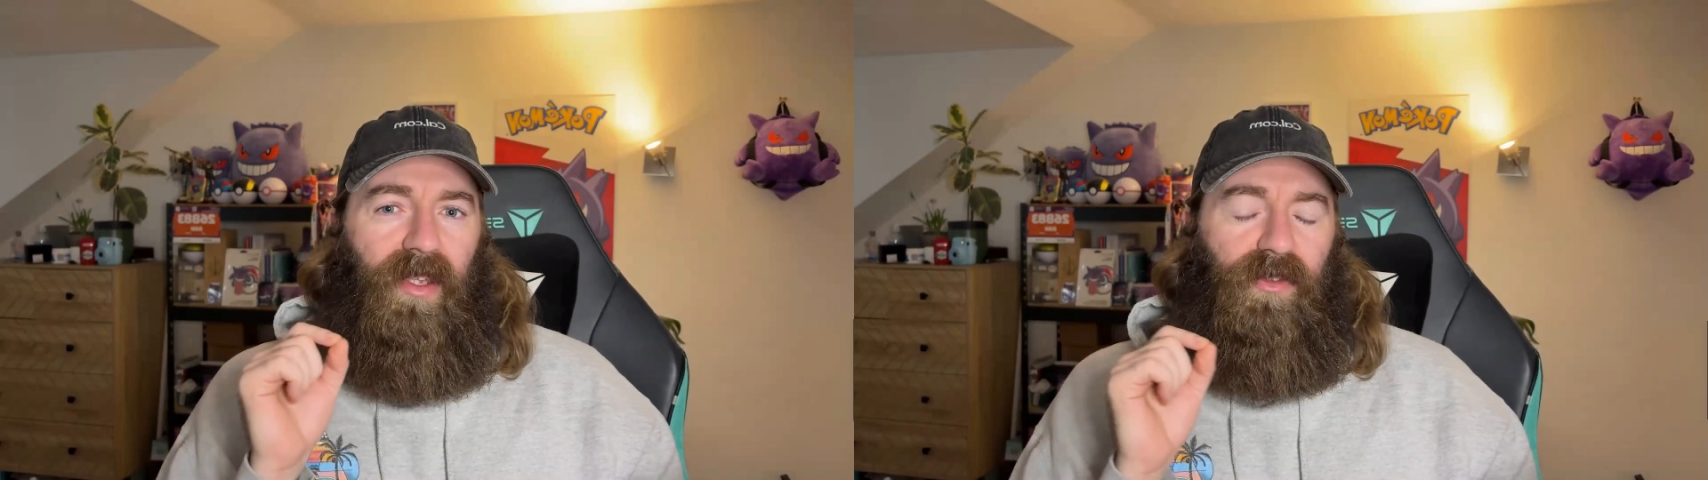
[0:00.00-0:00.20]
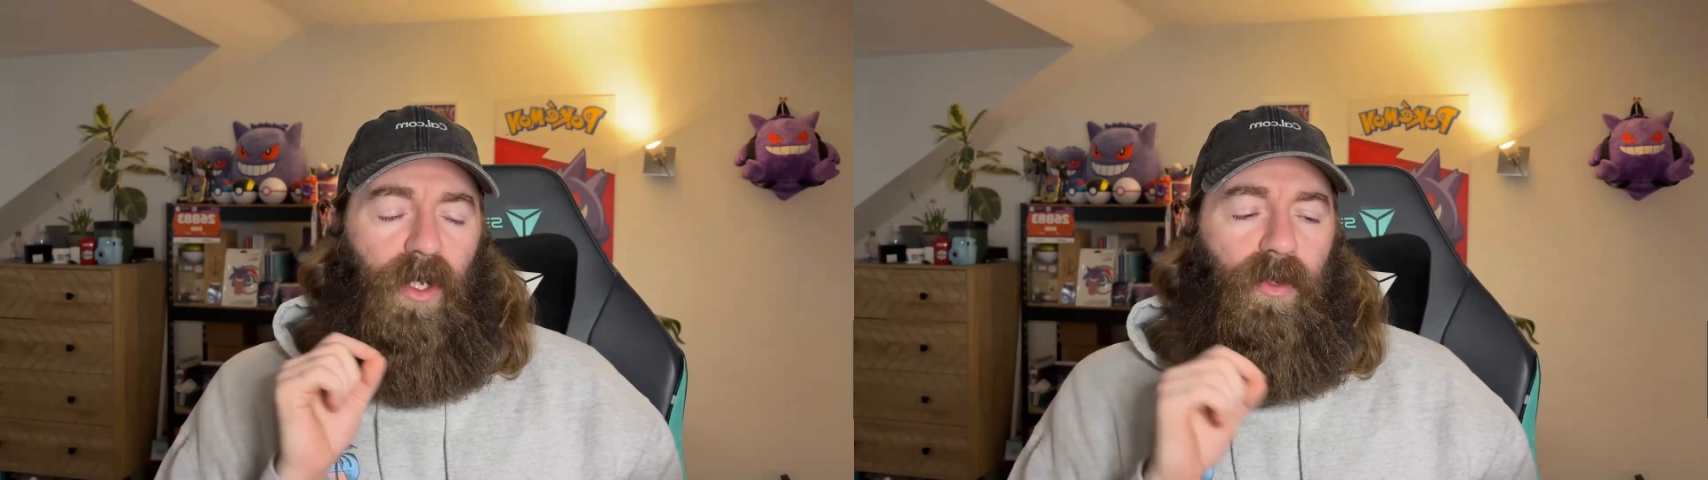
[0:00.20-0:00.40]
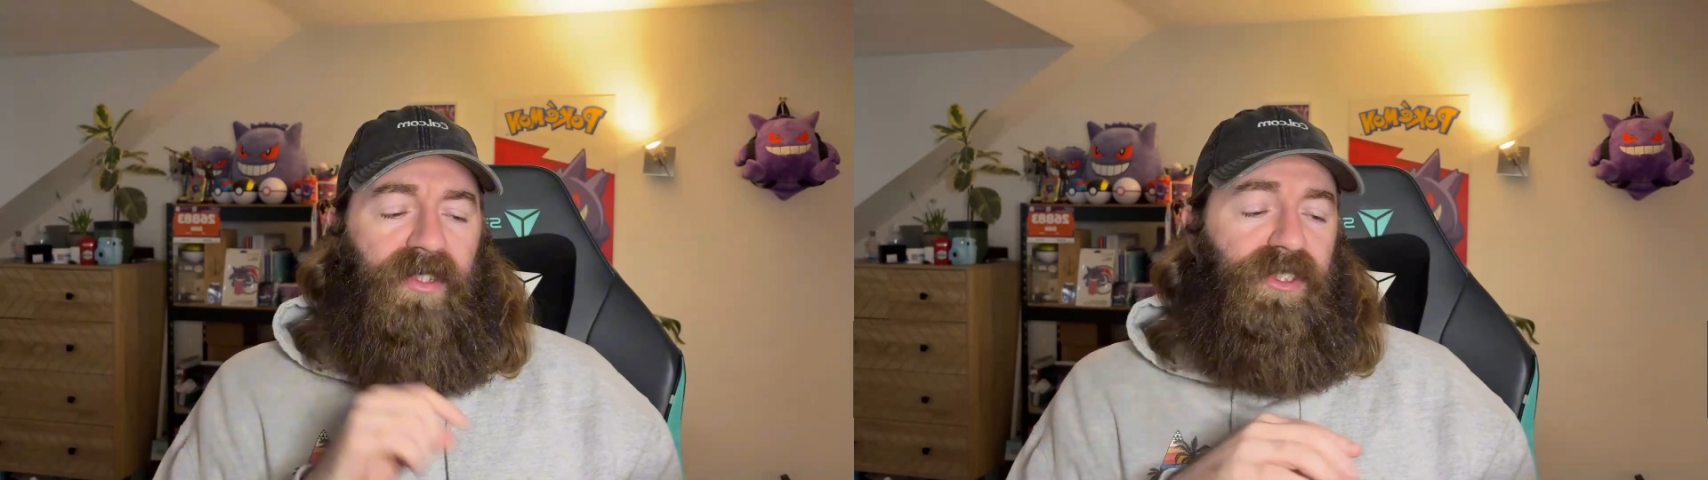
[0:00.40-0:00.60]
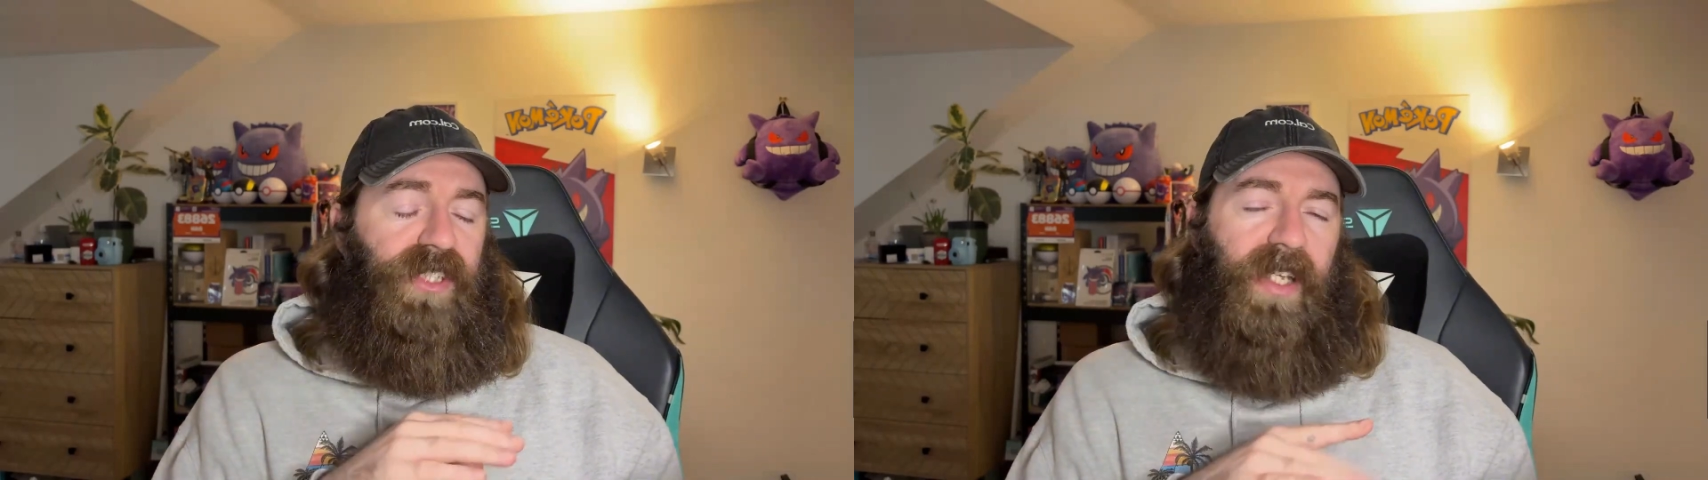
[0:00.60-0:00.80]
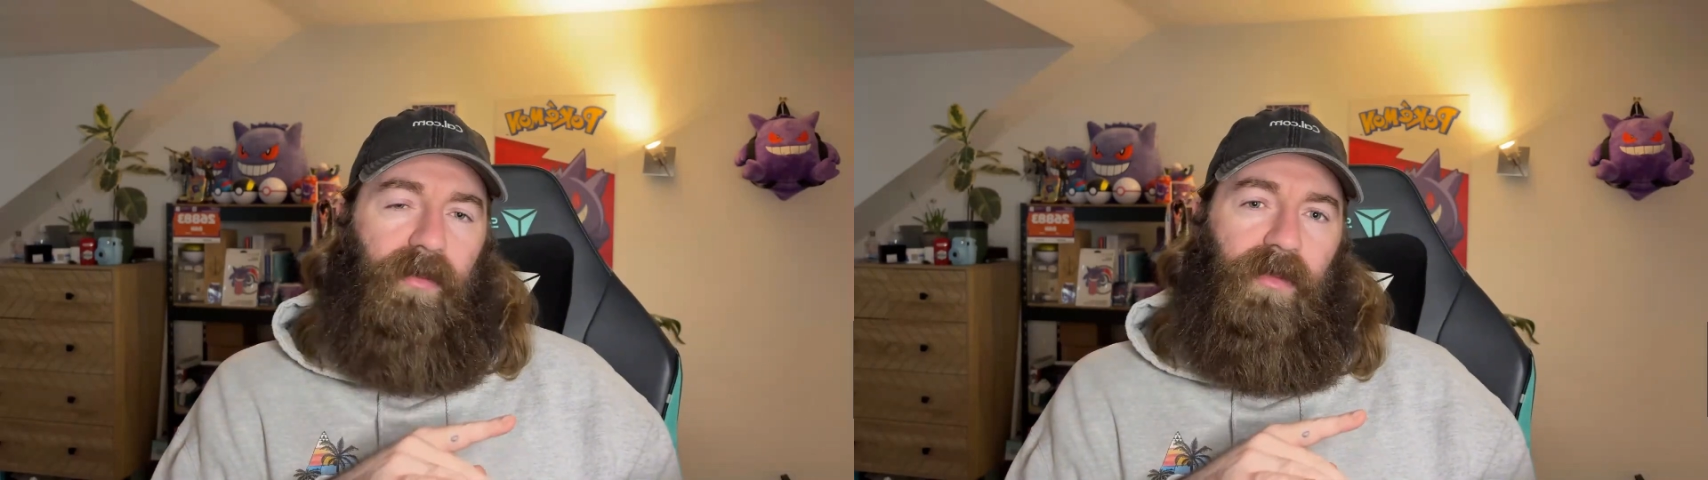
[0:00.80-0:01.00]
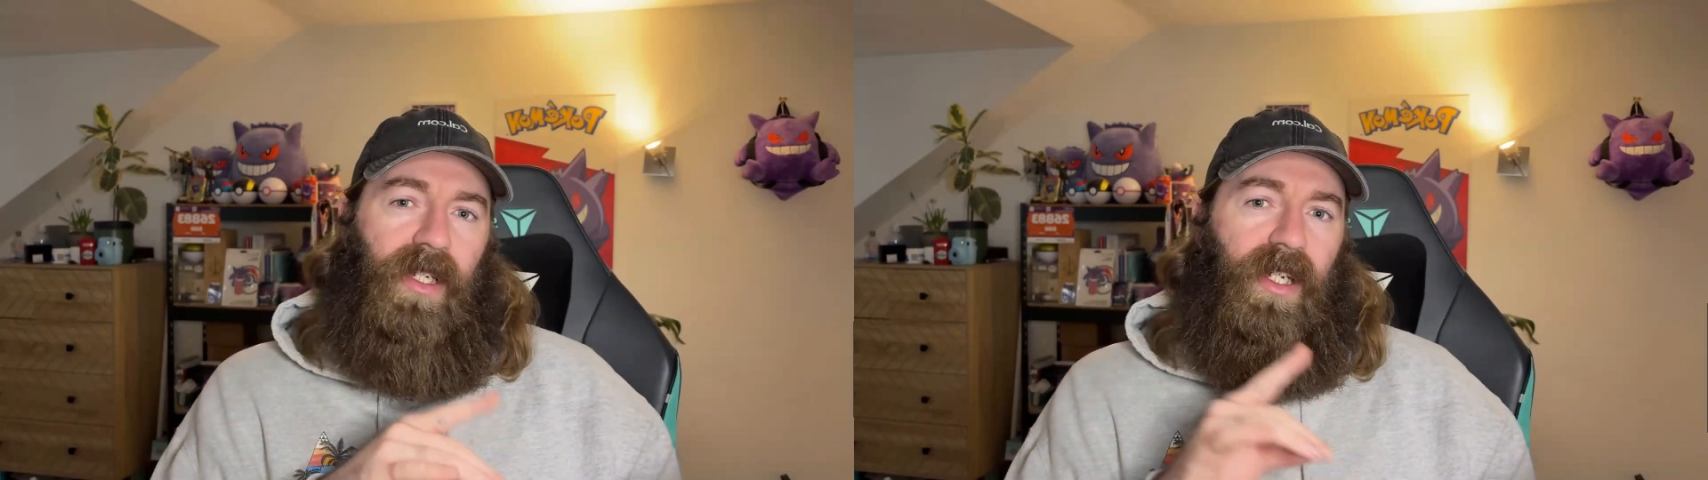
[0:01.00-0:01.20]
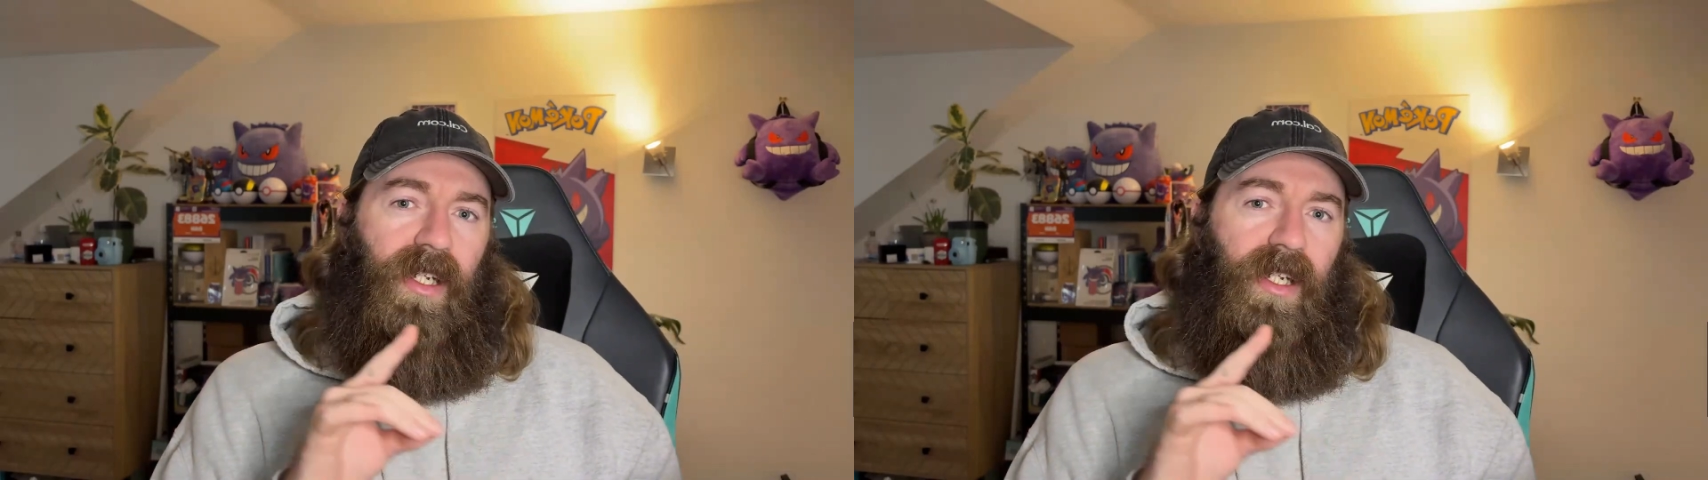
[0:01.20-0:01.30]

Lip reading: so I wanted to share them.